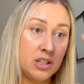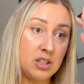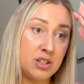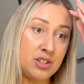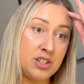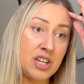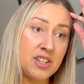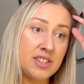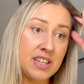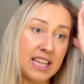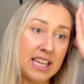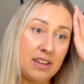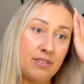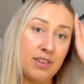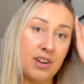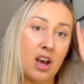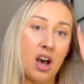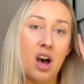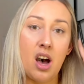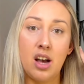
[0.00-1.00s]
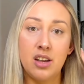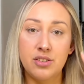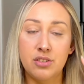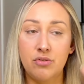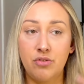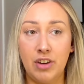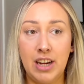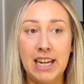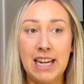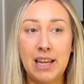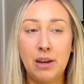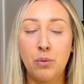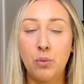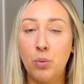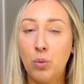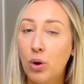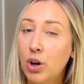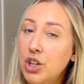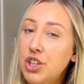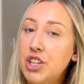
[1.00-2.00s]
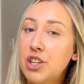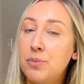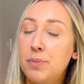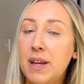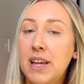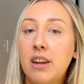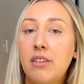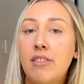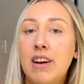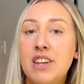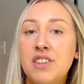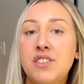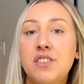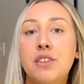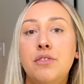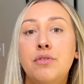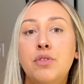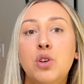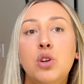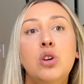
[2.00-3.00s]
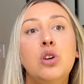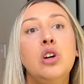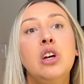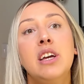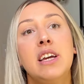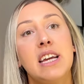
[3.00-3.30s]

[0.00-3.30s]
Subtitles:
doesn't even ask really what she's being arrested for.